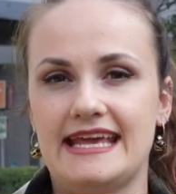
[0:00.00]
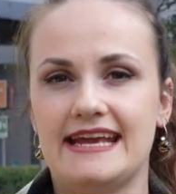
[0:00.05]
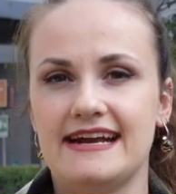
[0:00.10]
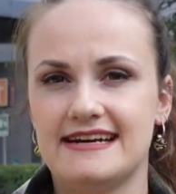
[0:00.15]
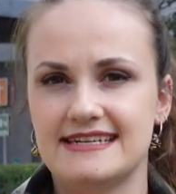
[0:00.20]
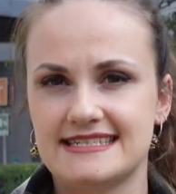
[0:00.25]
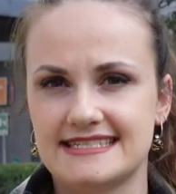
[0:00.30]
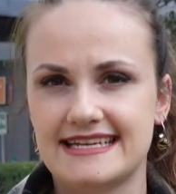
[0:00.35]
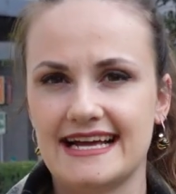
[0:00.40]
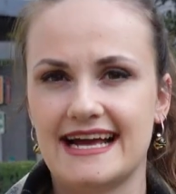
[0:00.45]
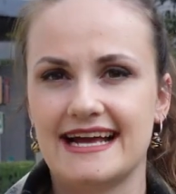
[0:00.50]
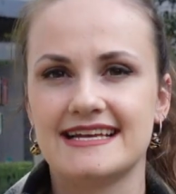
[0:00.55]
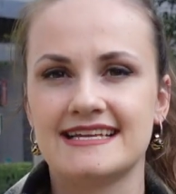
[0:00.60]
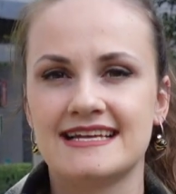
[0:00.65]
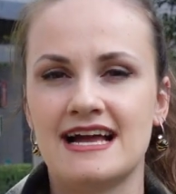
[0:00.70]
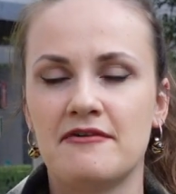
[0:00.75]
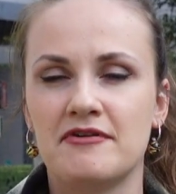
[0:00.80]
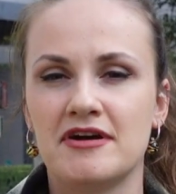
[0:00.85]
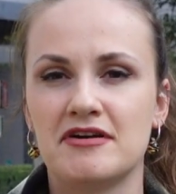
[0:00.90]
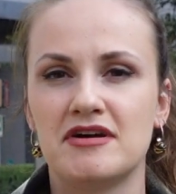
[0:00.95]
Here's, guys,
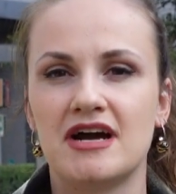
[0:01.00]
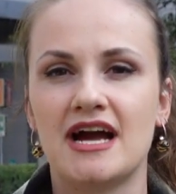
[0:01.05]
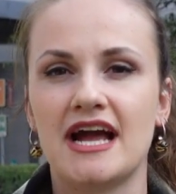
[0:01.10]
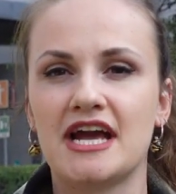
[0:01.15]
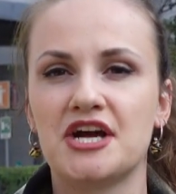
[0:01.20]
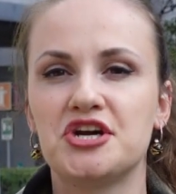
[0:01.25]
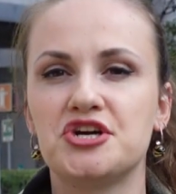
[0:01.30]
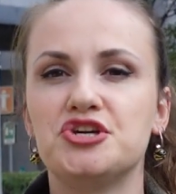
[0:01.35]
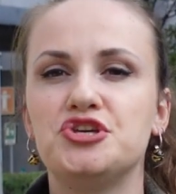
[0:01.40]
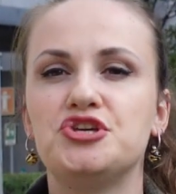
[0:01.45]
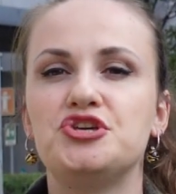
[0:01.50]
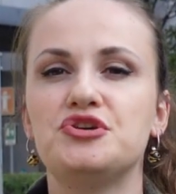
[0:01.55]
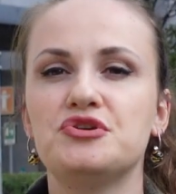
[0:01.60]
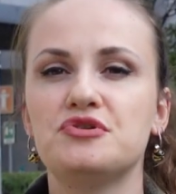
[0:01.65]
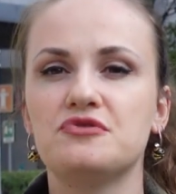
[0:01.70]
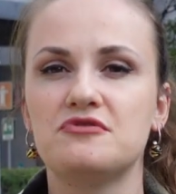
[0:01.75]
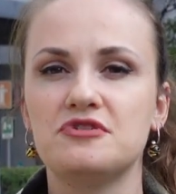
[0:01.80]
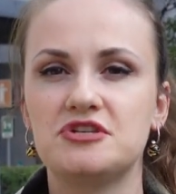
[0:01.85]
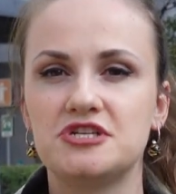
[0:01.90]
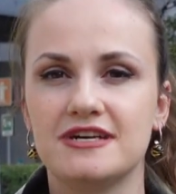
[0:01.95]
however, a
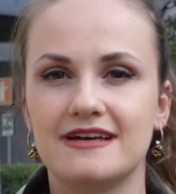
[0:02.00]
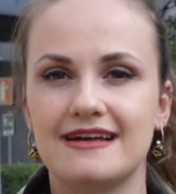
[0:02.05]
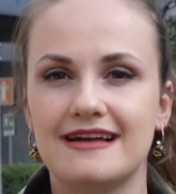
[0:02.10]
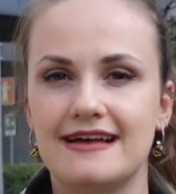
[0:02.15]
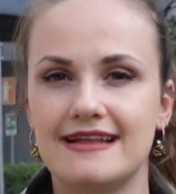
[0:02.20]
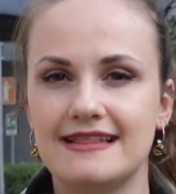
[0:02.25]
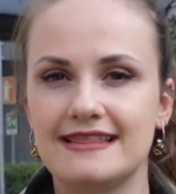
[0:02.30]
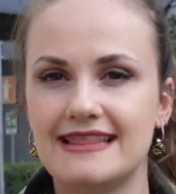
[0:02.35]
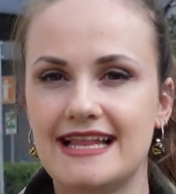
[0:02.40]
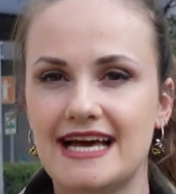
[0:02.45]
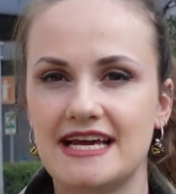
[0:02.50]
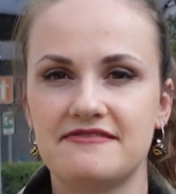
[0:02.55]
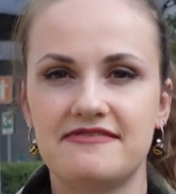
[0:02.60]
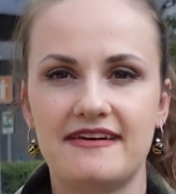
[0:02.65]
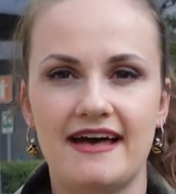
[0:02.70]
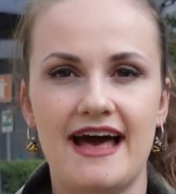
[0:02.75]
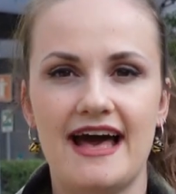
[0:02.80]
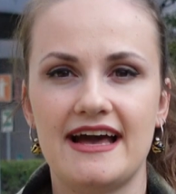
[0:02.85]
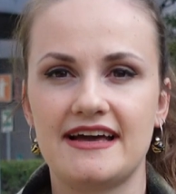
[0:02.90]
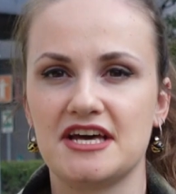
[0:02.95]
huge life
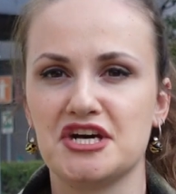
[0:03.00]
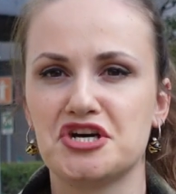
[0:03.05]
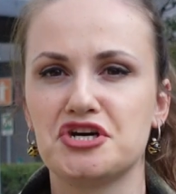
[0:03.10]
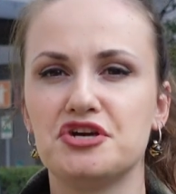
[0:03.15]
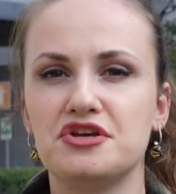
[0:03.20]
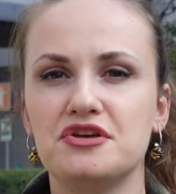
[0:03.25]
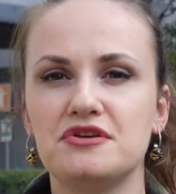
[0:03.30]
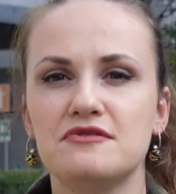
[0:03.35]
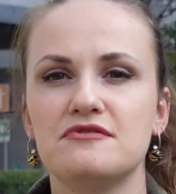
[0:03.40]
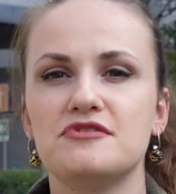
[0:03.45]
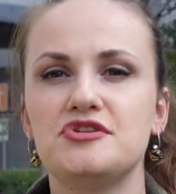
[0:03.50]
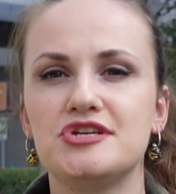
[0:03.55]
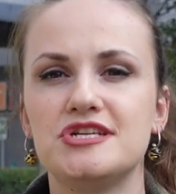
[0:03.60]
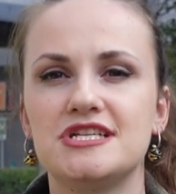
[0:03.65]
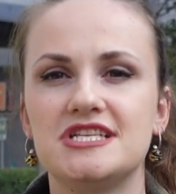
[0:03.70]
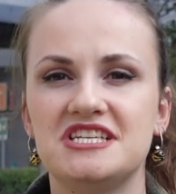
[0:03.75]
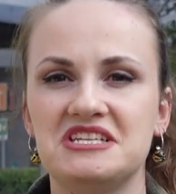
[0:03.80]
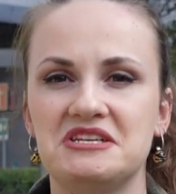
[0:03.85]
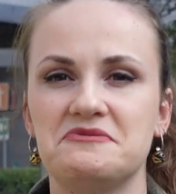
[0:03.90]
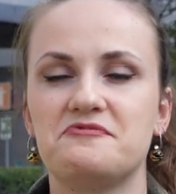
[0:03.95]
hack, a huge
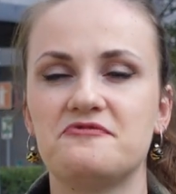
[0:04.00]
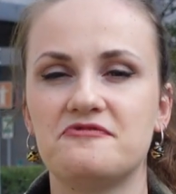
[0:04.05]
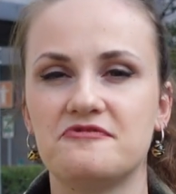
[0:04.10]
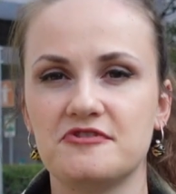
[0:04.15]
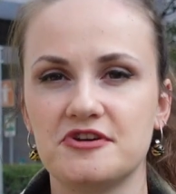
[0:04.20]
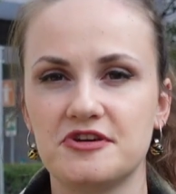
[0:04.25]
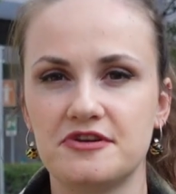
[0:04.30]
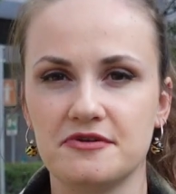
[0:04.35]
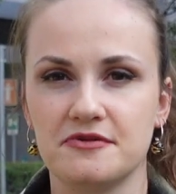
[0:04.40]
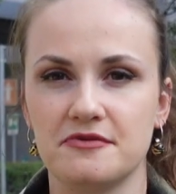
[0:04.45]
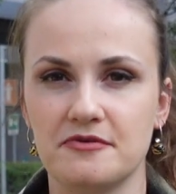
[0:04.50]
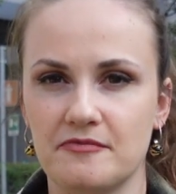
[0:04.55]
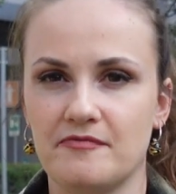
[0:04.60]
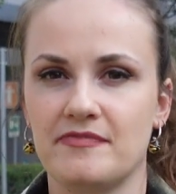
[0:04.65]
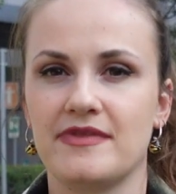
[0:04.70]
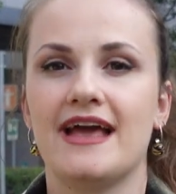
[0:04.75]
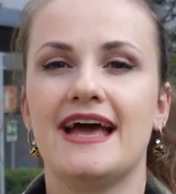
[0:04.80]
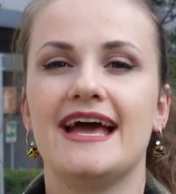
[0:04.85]
tip for you.